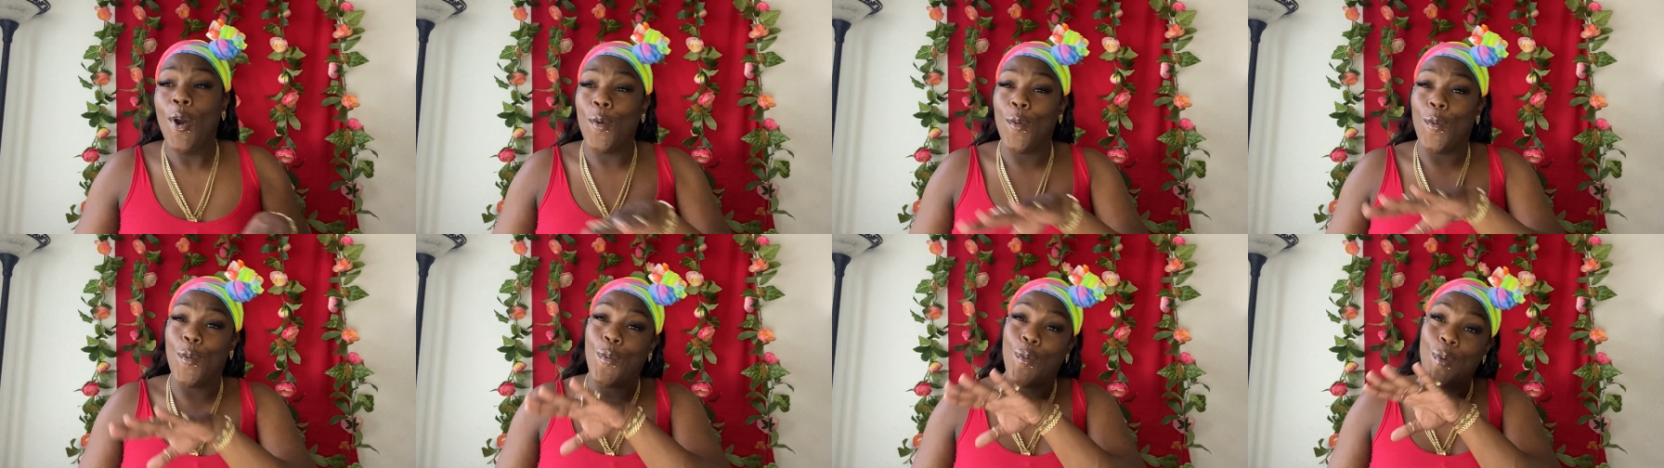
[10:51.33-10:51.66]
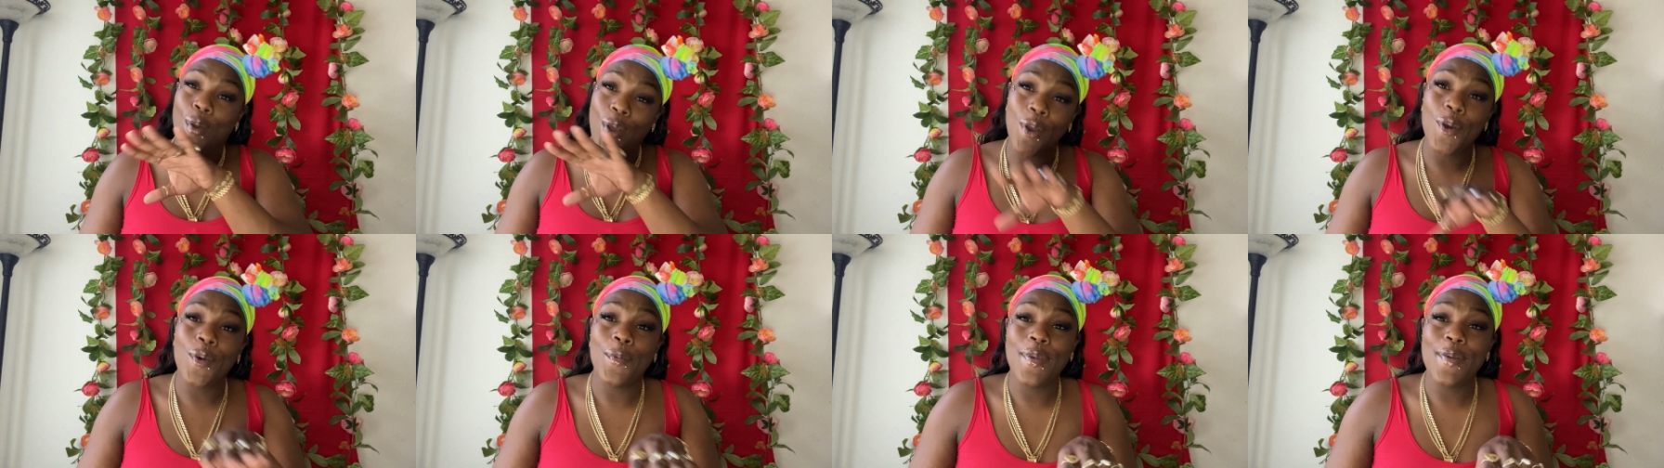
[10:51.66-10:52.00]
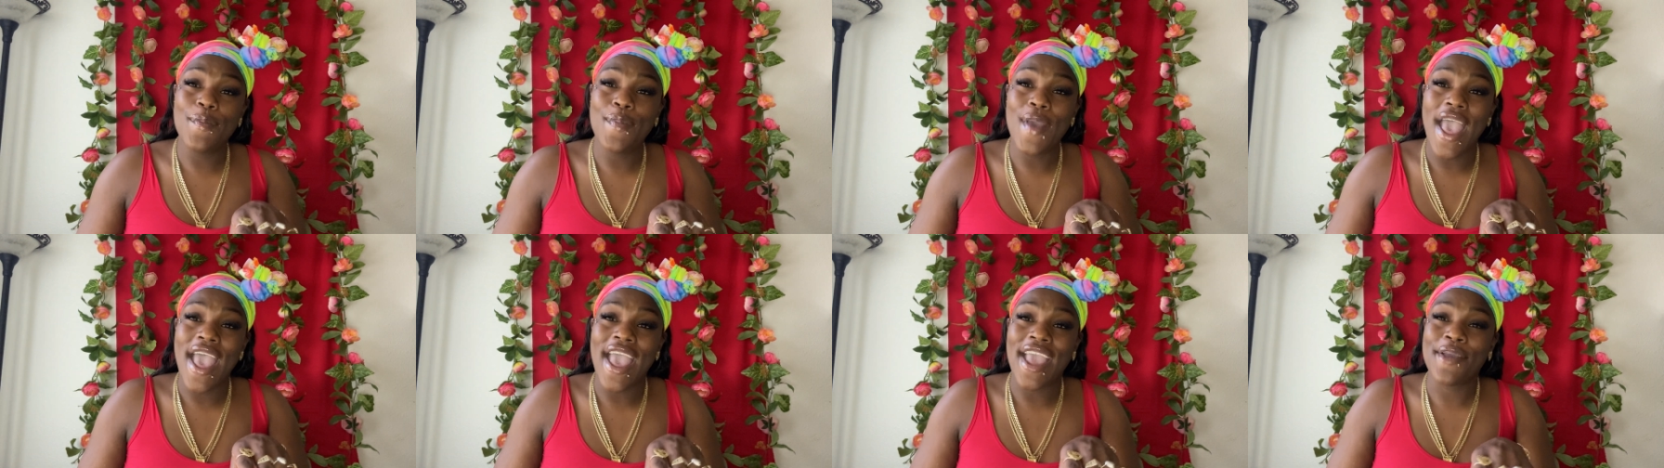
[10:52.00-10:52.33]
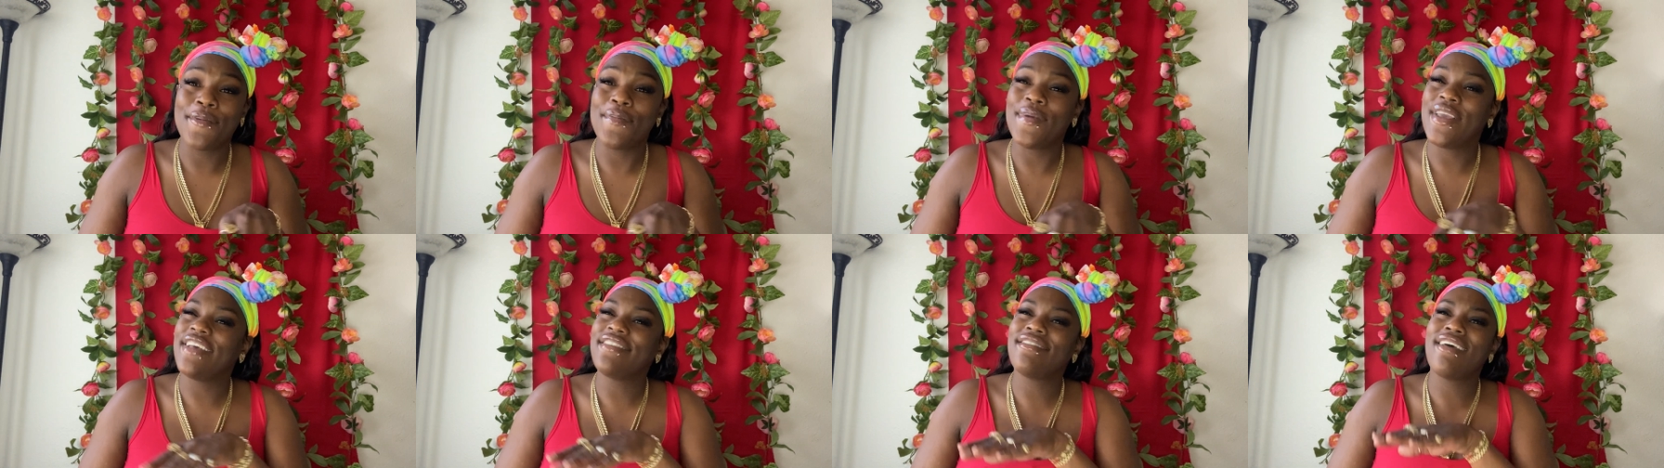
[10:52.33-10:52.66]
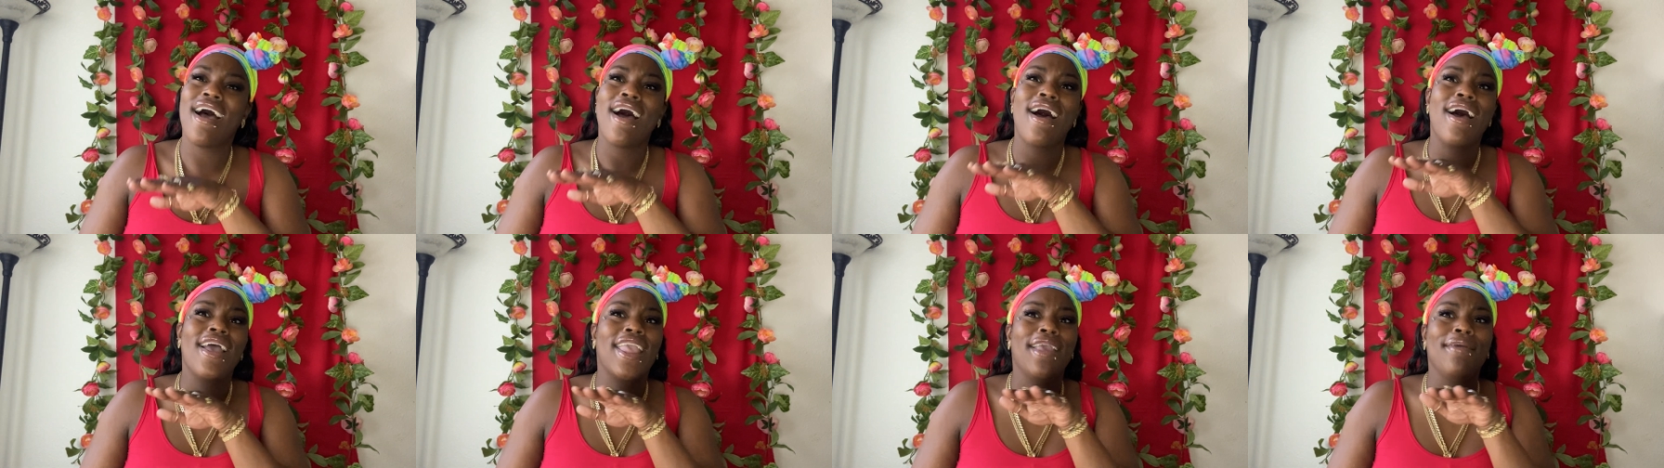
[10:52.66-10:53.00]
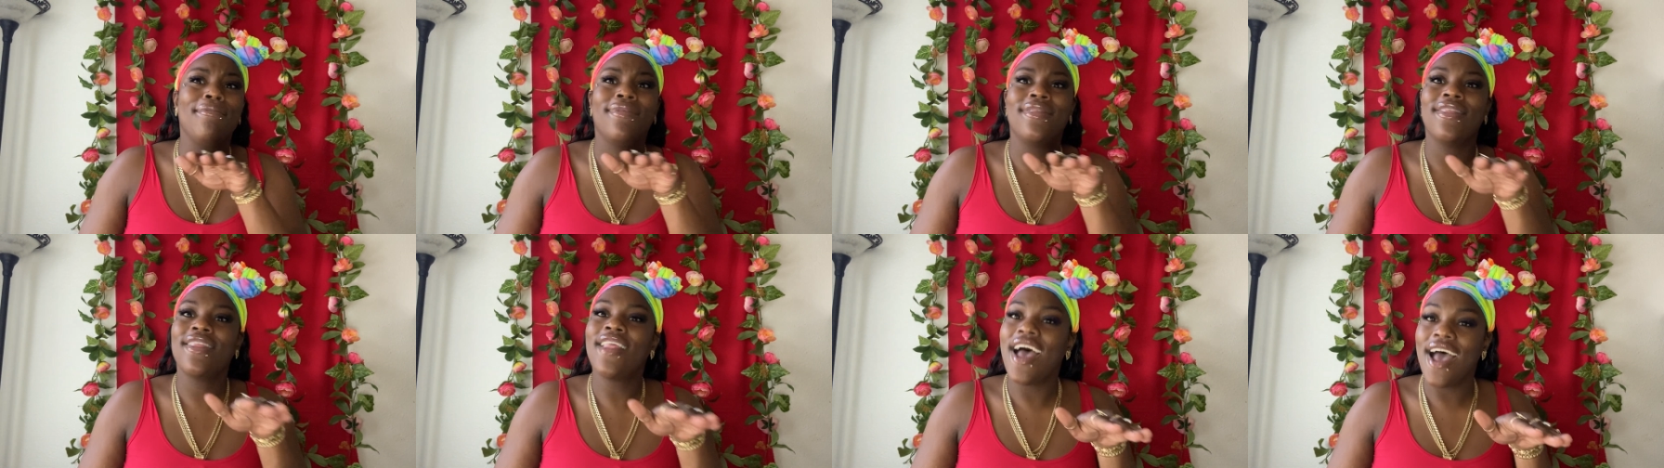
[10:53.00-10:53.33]
we'll be back because I
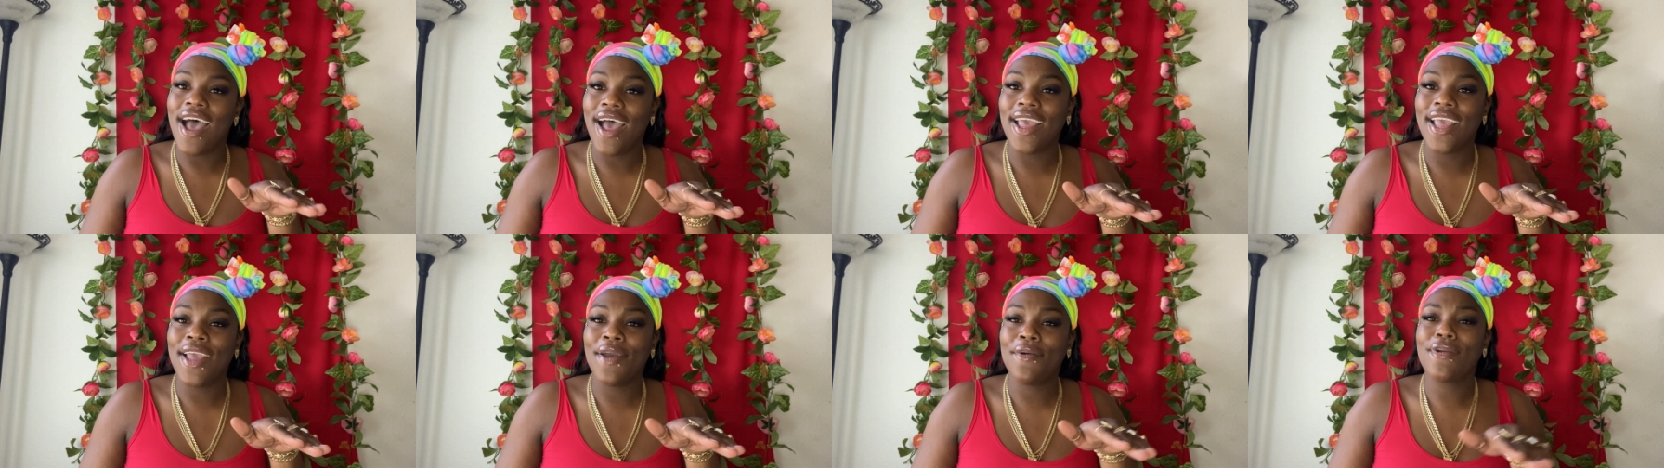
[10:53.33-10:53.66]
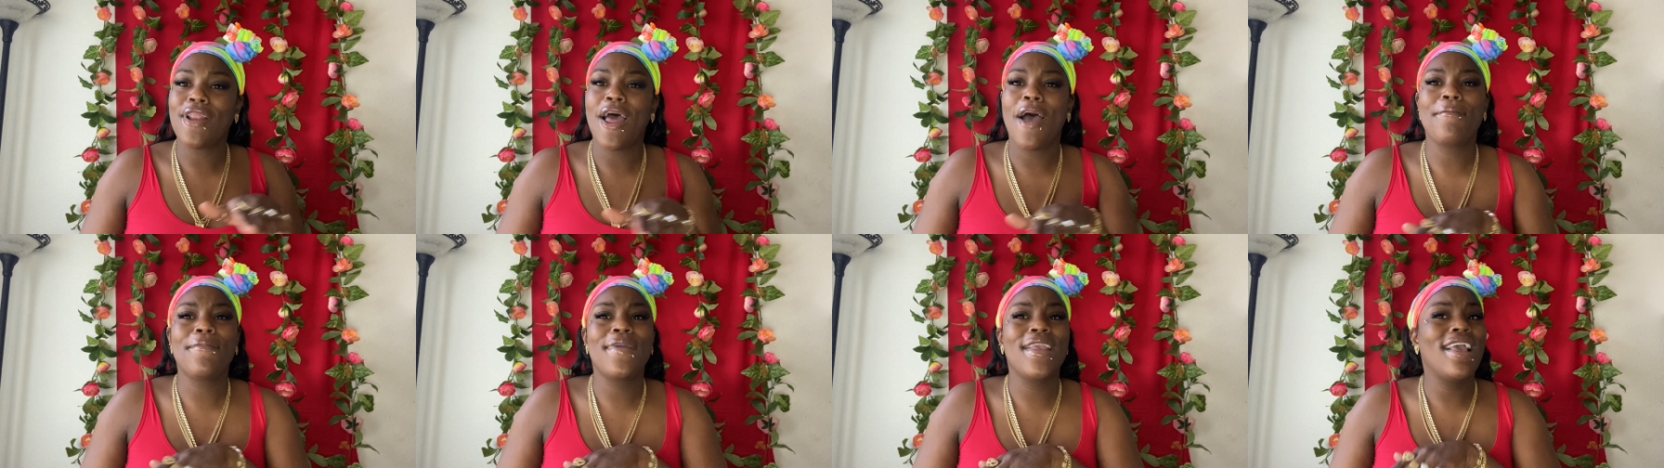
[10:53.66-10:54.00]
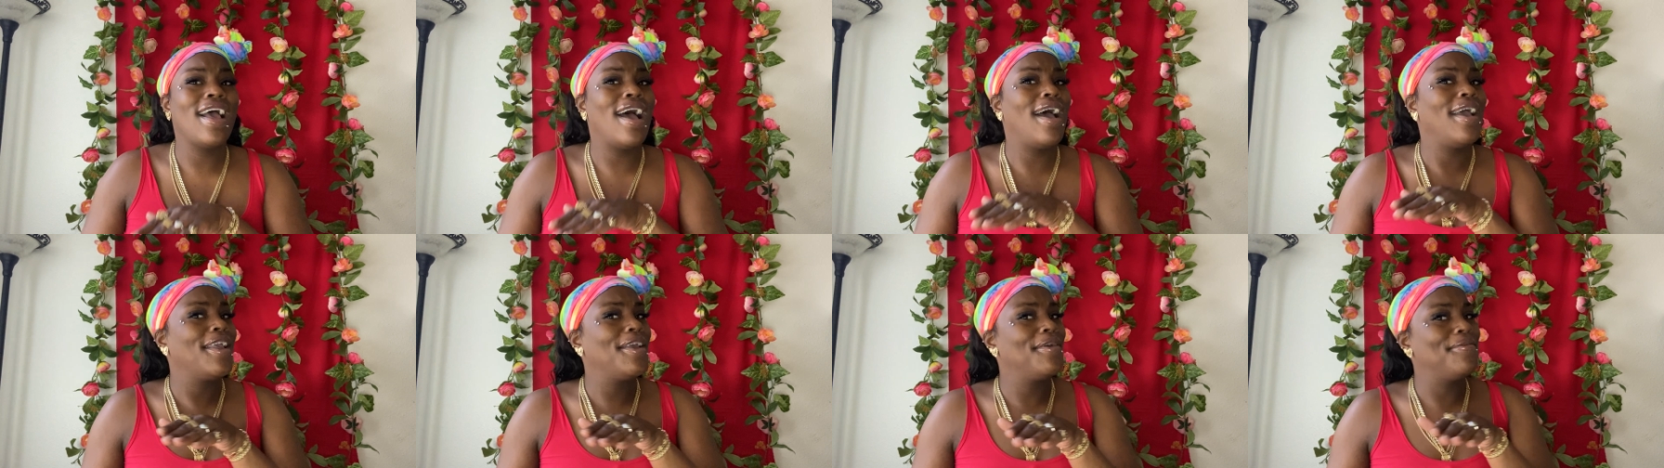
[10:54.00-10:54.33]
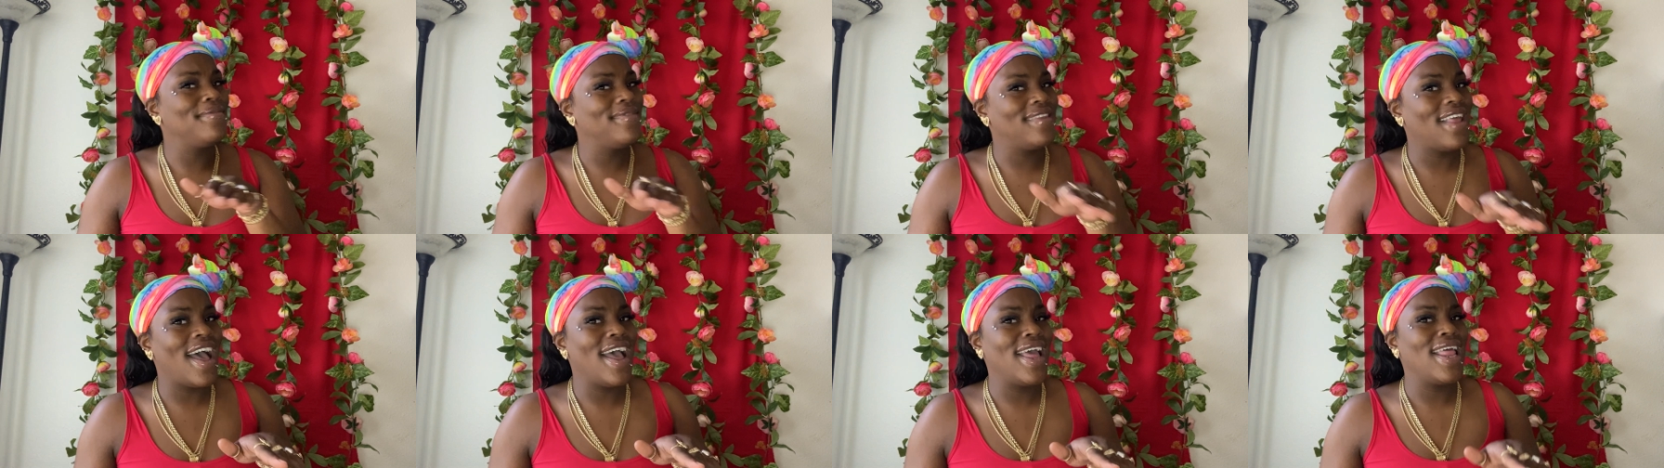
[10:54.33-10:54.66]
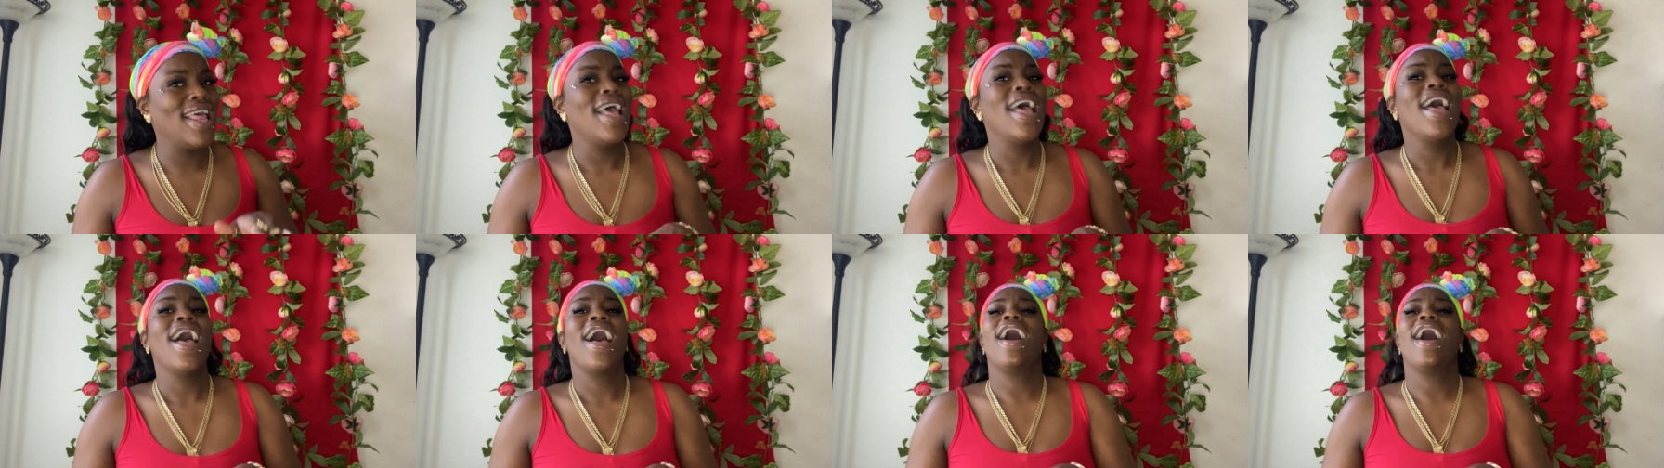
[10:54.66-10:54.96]
am not, and when I mean I am not,